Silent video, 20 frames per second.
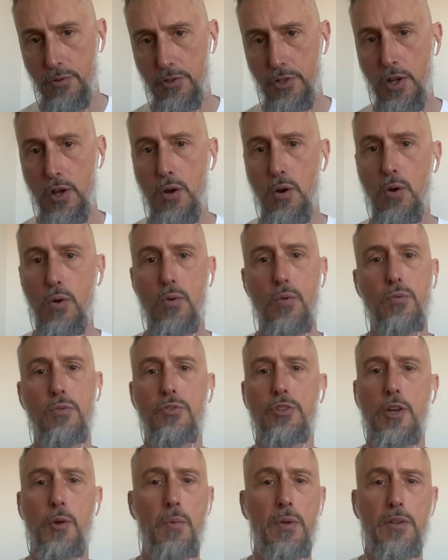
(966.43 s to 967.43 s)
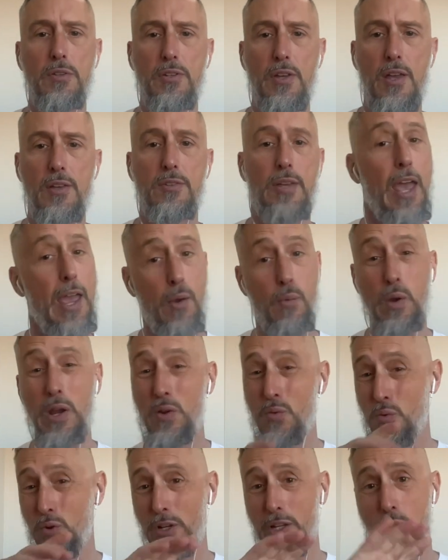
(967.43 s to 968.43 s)
So someone says, "Hey,
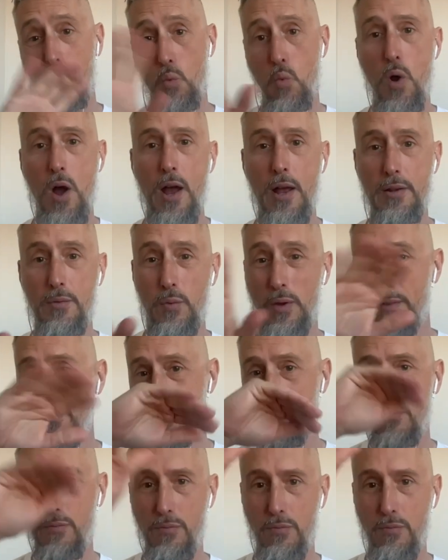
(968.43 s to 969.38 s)
we really want we